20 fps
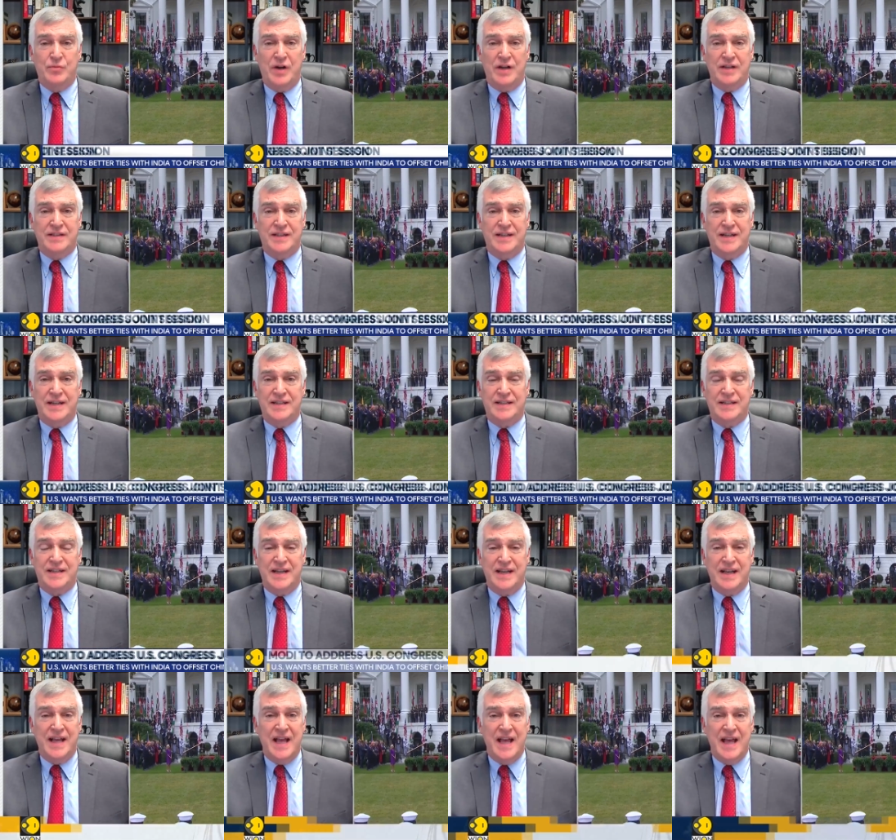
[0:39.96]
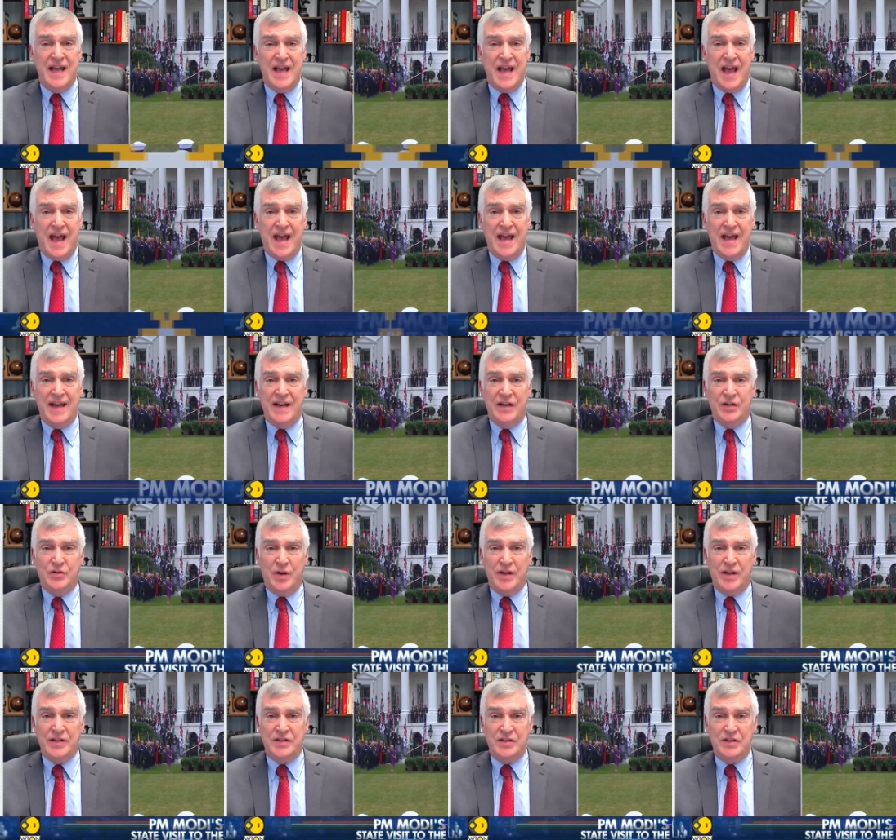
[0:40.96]
presidency, and
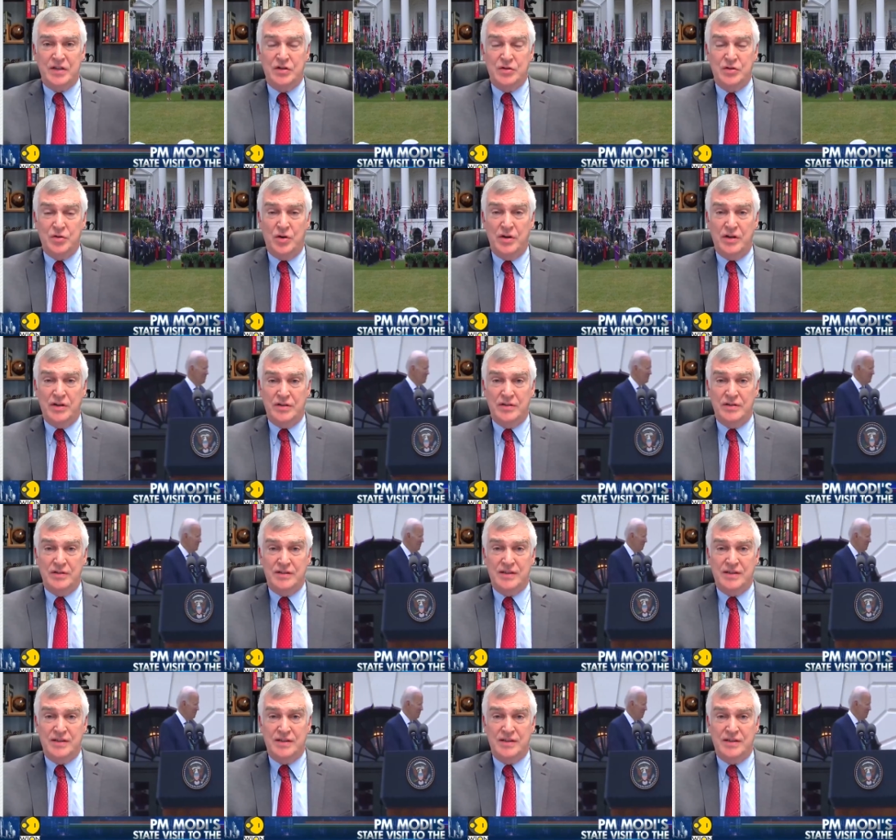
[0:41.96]
addresses at joint